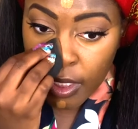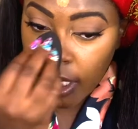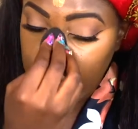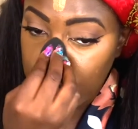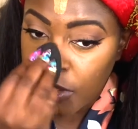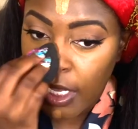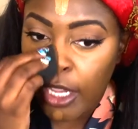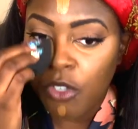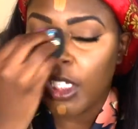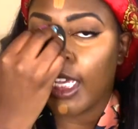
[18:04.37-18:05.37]
I
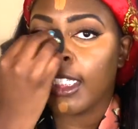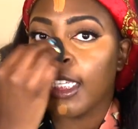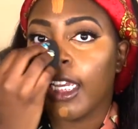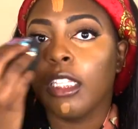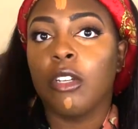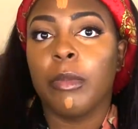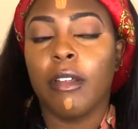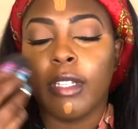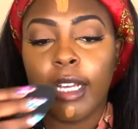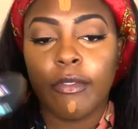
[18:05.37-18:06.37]
usually like to take a little bit of a
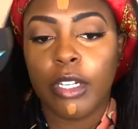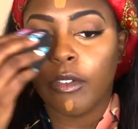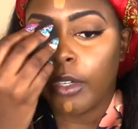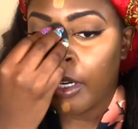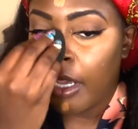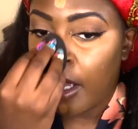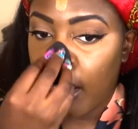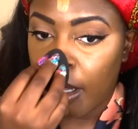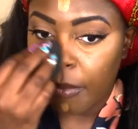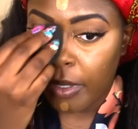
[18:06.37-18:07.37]
leftover
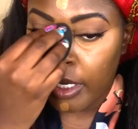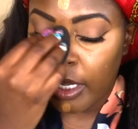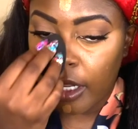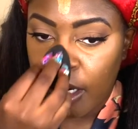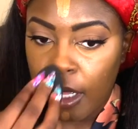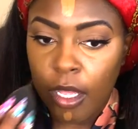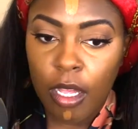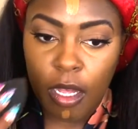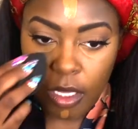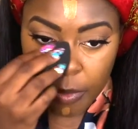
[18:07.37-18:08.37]
and put it
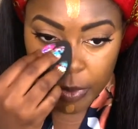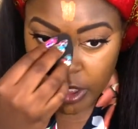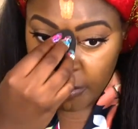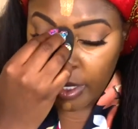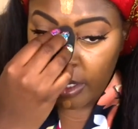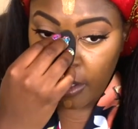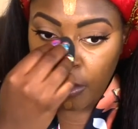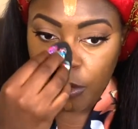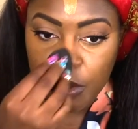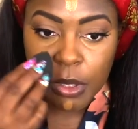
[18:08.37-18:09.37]
on the bridge of my
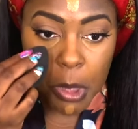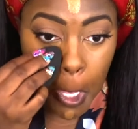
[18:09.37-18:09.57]
nose.